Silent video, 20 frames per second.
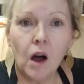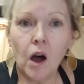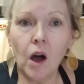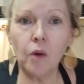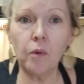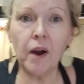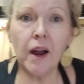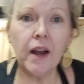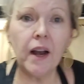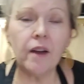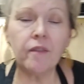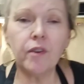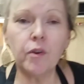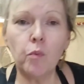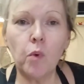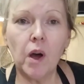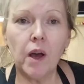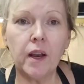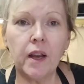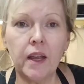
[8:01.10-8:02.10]
All right,
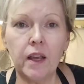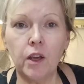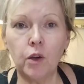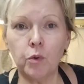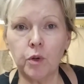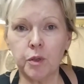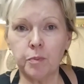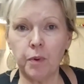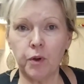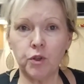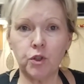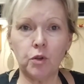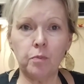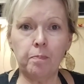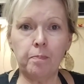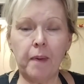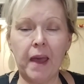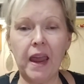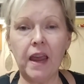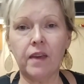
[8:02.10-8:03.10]
everyone, you were supposed to
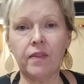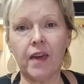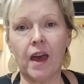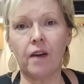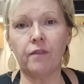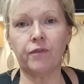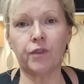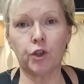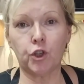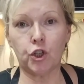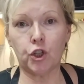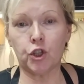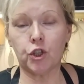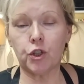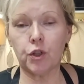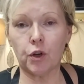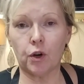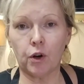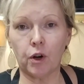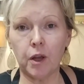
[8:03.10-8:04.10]
bake that for
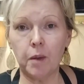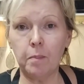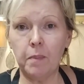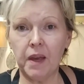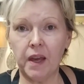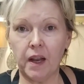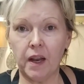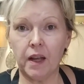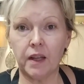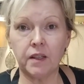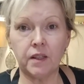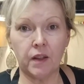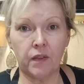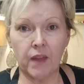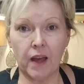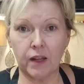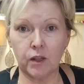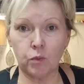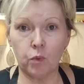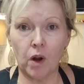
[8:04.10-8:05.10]
just 30 minutes,
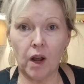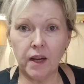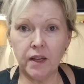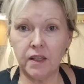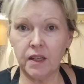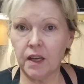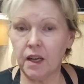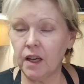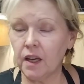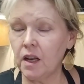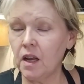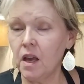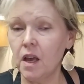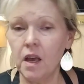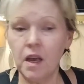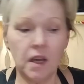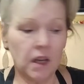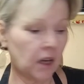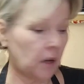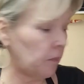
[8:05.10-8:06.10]
and that's what I did.
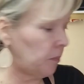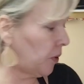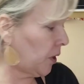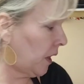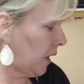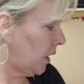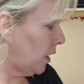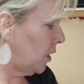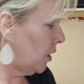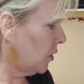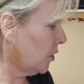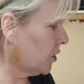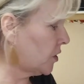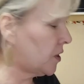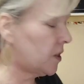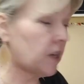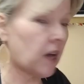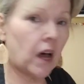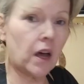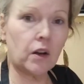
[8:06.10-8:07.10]
Completely
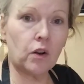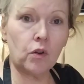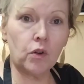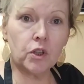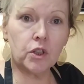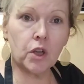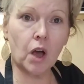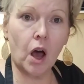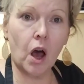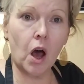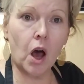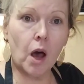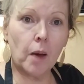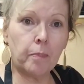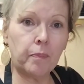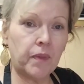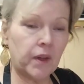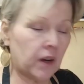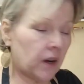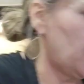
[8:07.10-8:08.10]
looks done on
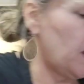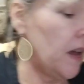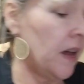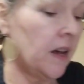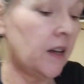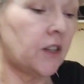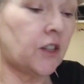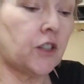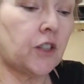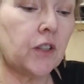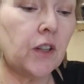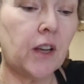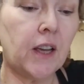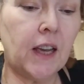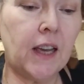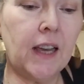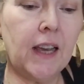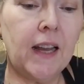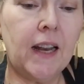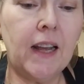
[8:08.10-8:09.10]
top.
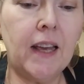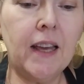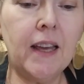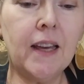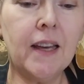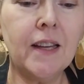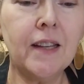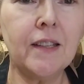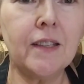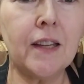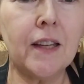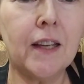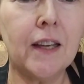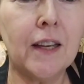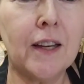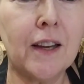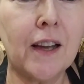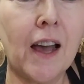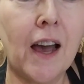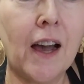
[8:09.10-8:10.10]
It is
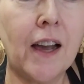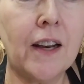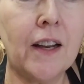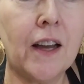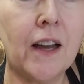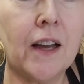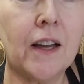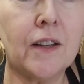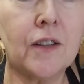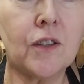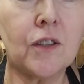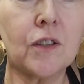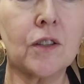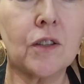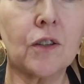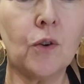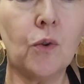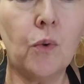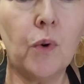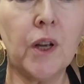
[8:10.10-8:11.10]
kind of
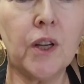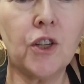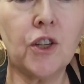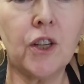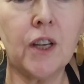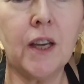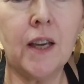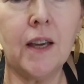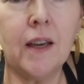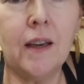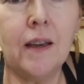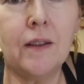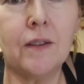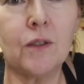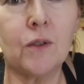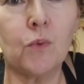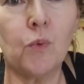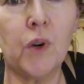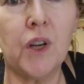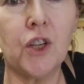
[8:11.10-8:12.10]

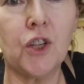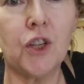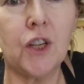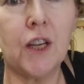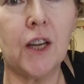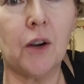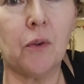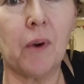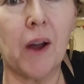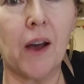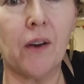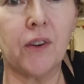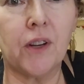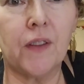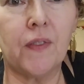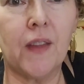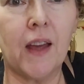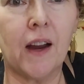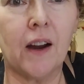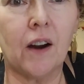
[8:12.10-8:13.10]
swishy around
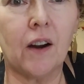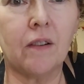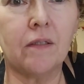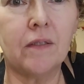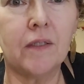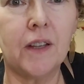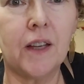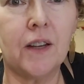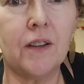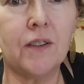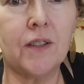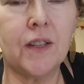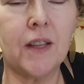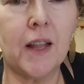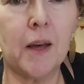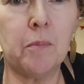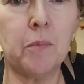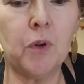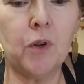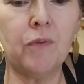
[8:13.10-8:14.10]
in there. Can you see
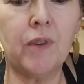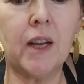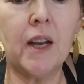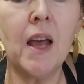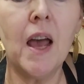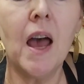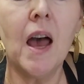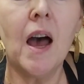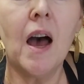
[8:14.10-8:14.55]
that moving?